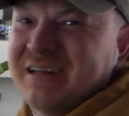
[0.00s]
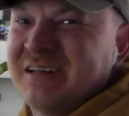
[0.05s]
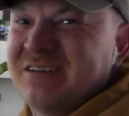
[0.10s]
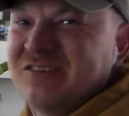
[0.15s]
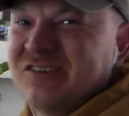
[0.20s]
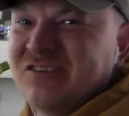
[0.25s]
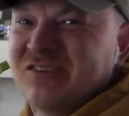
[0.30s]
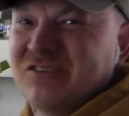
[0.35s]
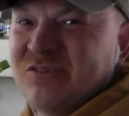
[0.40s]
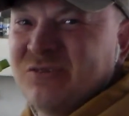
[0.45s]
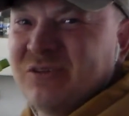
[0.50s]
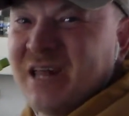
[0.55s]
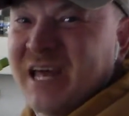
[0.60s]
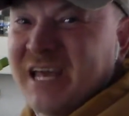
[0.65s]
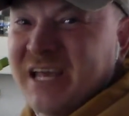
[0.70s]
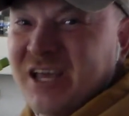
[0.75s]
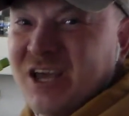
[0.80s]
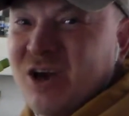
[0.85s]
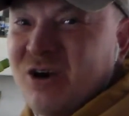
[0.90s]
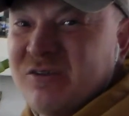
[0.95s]
just do
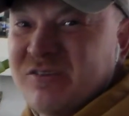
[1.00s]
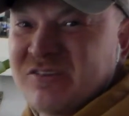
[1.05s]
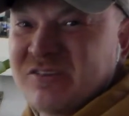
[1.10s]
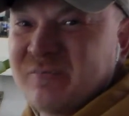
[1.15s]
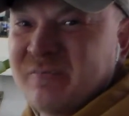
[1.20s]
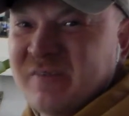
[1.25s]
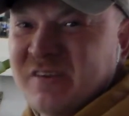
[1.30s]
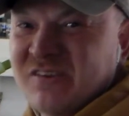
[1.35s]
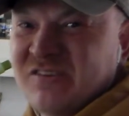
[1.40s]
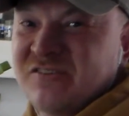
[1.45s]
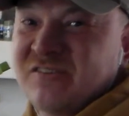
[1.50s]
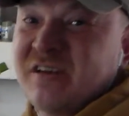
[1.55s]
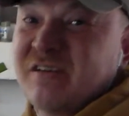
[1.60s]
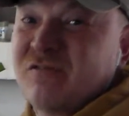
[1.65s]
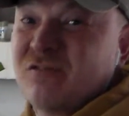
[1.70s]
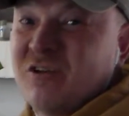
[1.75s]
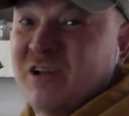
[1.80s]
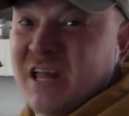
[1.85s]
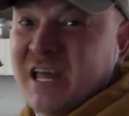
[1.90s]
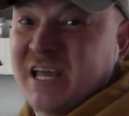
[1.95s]
light coats,
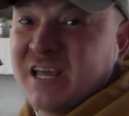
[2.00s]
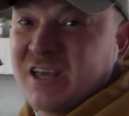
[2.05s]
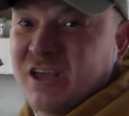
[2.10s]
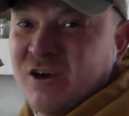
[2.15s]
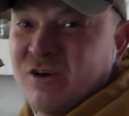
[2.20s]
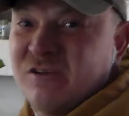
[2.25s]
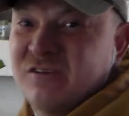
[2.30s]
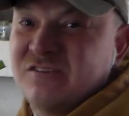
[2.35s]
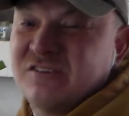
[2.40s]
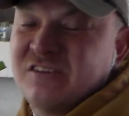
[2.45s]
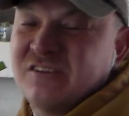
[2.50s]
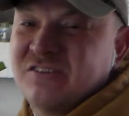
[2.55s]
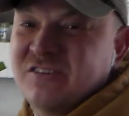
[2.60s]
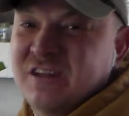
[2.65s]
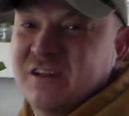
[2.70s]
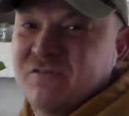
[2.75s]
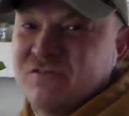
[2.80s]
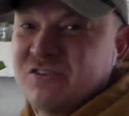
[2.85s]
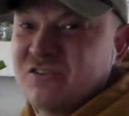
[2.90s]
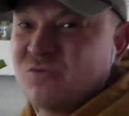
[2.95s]
several light coats
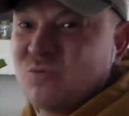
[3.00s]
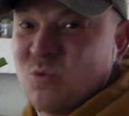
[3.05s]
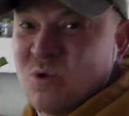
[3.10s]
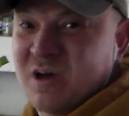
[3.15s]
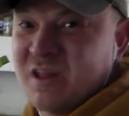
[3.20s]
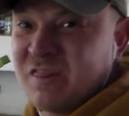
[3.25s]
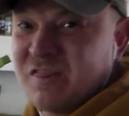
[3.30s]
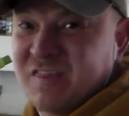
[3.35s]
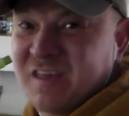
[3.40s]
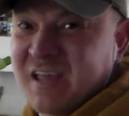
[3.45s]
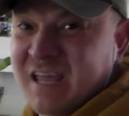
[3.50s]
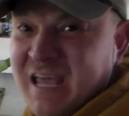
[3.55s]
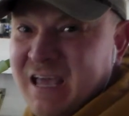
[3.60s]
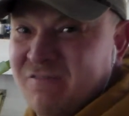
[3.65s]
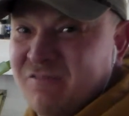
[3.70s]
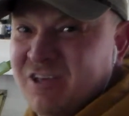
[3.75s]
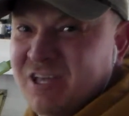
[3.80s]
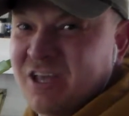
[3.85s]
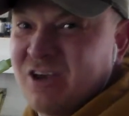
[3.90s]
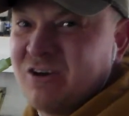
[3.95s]
instead of just one thick
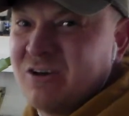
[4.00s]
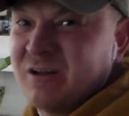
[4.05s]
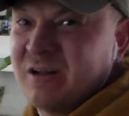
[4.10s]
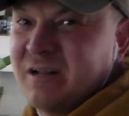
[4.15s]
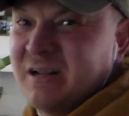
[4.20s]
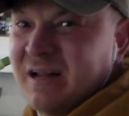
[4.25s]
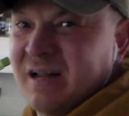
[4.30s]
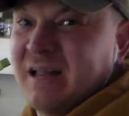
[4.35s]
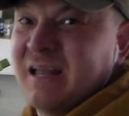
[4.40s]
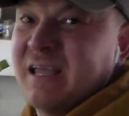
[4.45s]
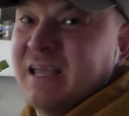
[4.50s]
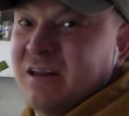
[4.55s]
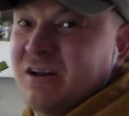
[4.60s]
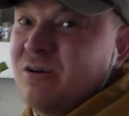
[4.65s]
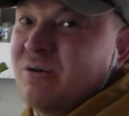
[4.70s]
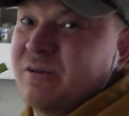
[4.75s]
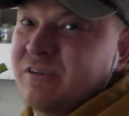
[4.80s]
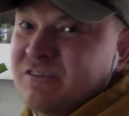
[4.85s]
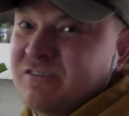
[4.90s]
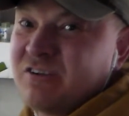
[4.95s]
heavy coat. It
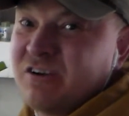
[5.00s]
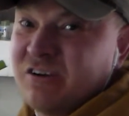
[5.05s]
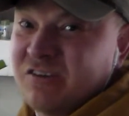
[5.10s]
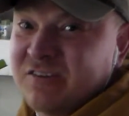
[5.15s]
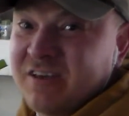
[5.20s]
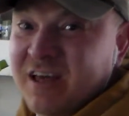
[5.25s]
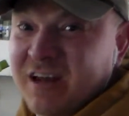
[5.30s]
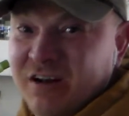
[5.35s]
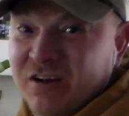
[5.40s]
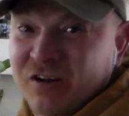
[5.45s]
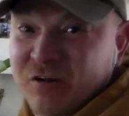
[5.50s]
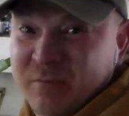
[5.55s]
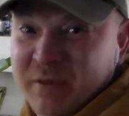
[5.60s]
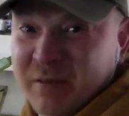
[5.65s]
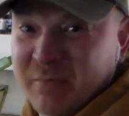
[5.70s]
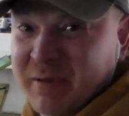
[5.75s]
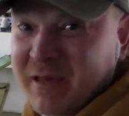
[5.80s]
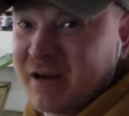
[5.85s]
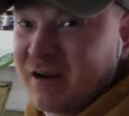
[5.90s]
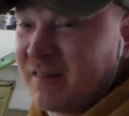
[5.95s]
always turns out a little
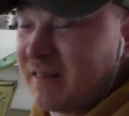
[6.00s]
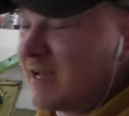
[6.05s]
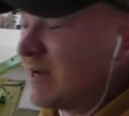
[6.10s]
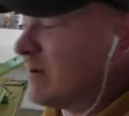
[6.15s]
bit better